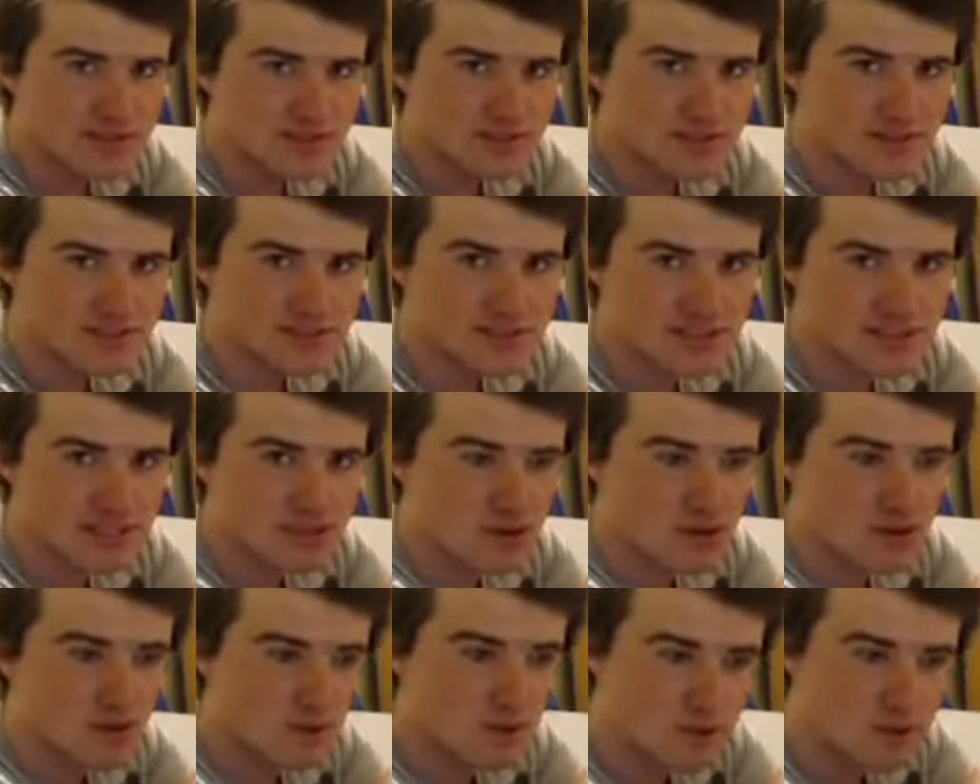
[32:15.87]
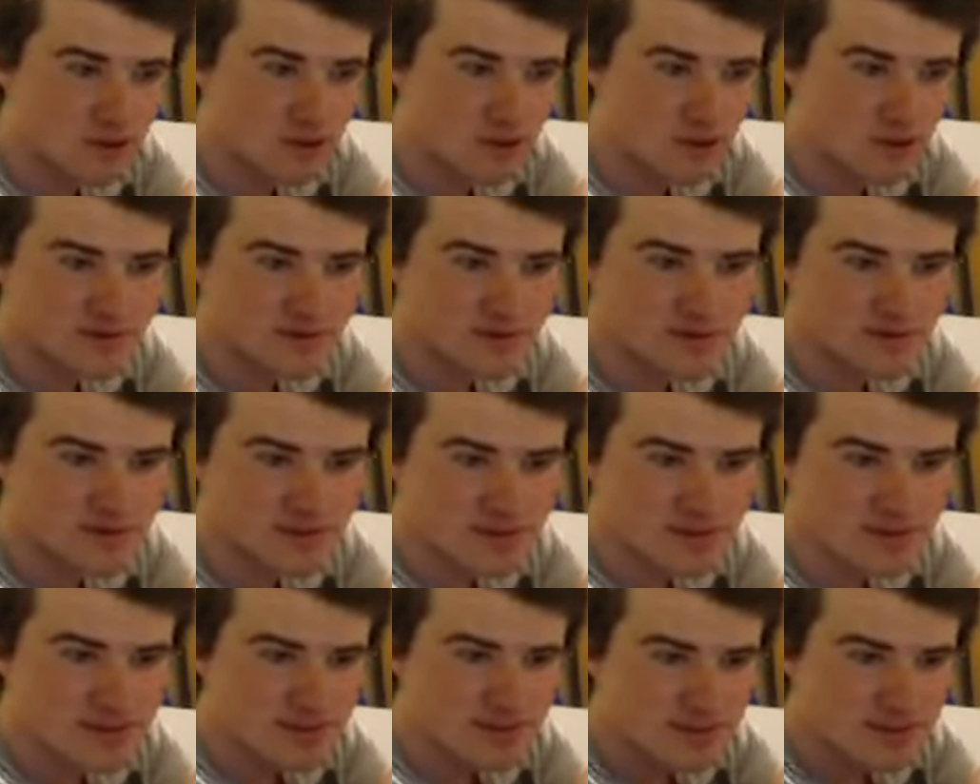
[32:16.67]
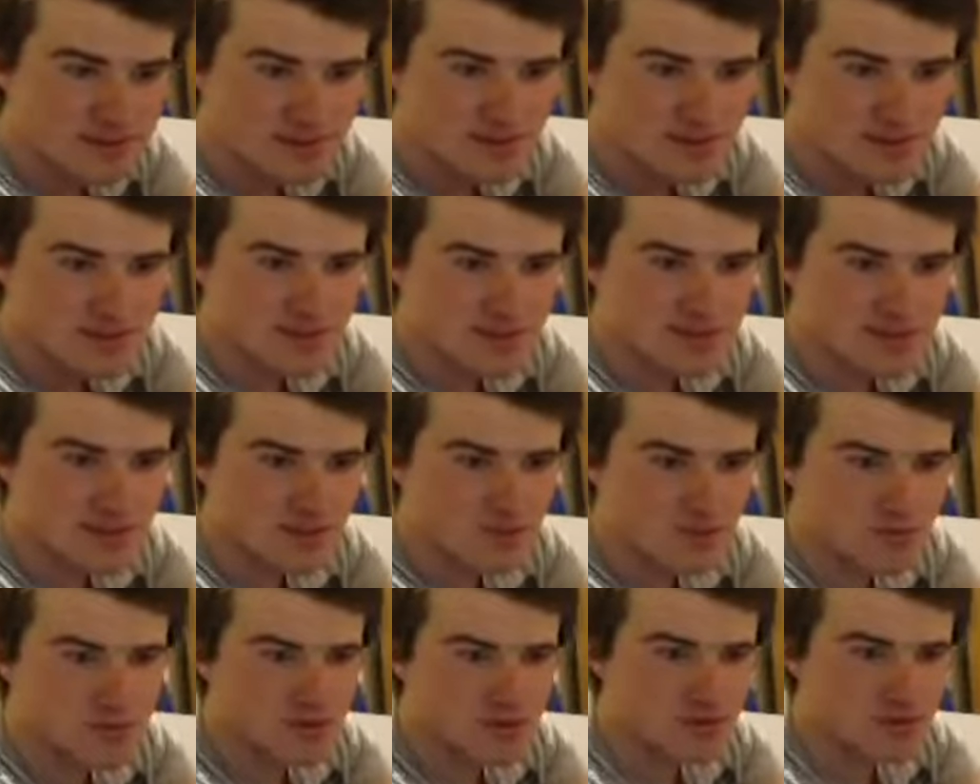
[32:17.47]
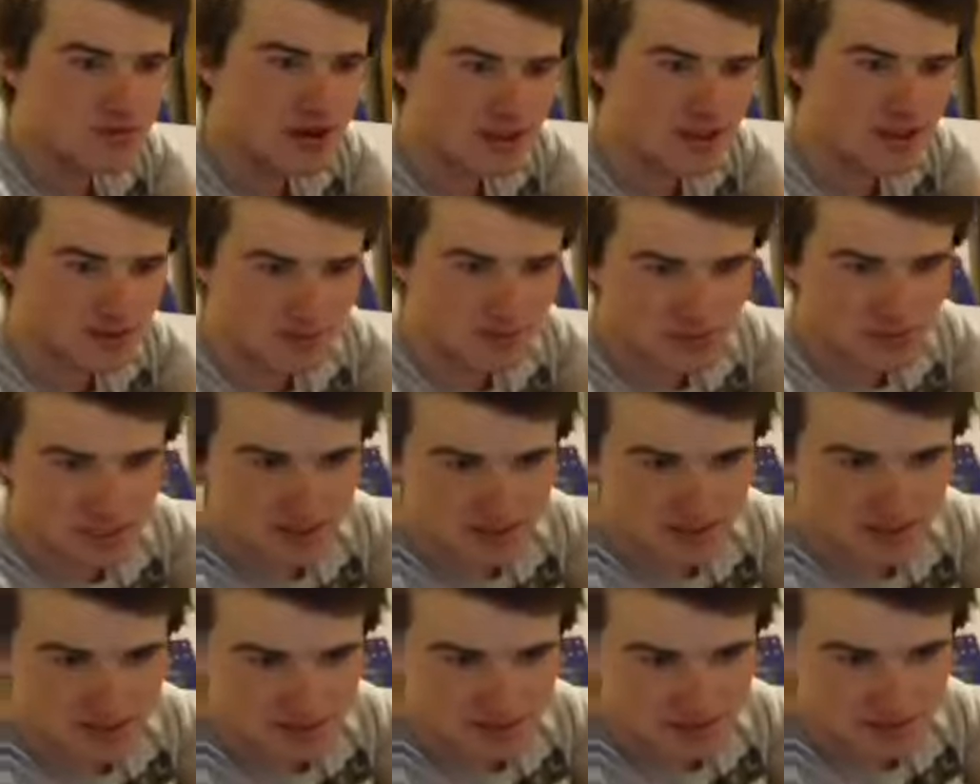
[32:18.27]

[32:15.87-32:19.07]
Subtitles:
Isn't that the whole point? It really bothered me.